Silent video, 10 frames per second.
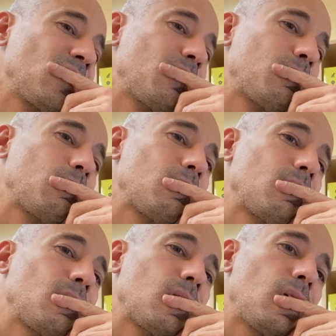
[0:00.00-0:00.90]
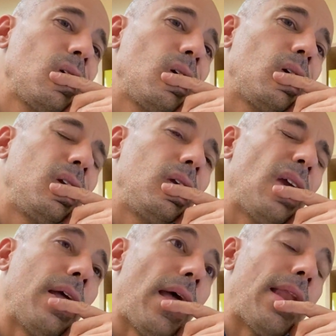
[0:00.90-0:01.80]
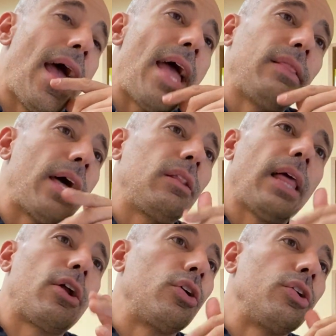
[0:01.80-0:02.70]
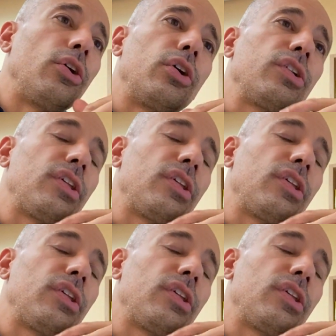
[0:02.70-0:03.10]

Oh. and and and let let her nurse,